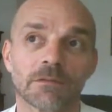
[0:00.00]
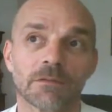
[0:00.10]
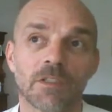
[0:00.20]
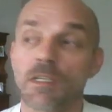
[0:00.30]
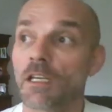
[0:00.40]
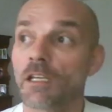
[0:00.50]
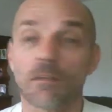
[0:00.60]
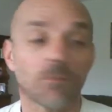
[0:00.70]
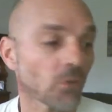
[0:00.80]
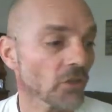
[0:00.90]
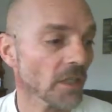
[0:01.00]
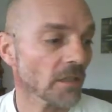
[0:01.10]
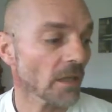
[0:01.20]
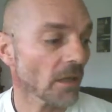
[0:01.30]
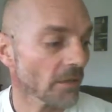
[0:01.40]
Seeing projects
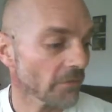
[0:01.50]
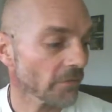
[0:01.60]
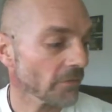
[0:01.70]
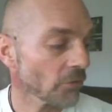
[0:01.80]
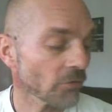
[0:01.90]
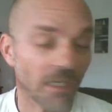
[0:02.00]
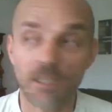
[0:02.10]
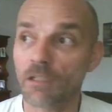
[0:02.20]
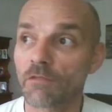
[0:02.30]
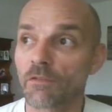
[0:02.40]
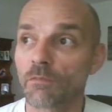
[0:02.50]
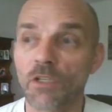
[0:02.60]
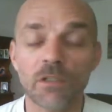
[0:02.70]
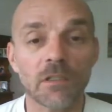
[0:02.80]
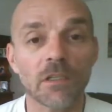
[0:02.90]
that I've created from
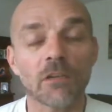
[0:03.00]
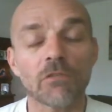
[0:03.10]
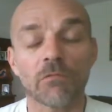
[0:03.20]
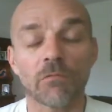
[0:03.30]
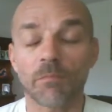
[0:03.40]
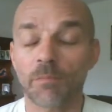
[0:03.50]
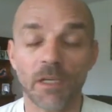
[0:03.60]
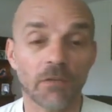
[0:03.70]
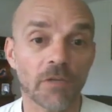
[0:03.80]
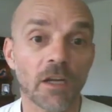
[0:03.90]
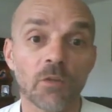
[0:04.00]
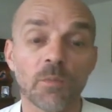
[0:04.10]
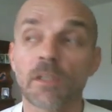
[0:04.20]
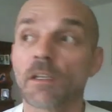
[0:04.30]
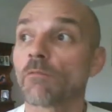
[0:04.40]
years ago being
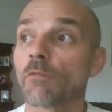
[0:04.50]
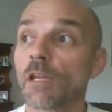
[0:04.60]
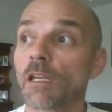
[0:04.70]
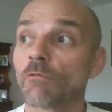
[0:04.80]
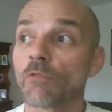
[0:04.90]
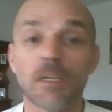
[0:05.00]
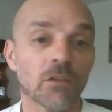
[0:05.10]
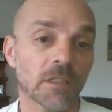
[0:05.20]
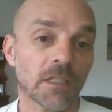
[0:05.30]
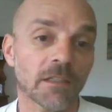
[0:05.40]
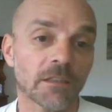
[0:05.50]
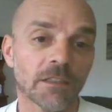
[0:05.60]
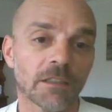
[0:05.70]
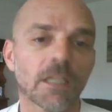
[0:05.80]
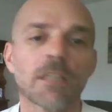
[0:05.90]
reopened and being re-looked at
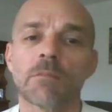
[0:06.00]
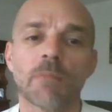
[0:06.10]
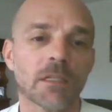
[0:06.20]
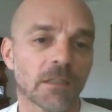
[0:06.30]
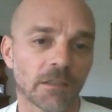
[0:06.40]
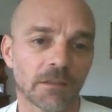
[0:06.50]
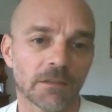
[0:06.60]
is amazing.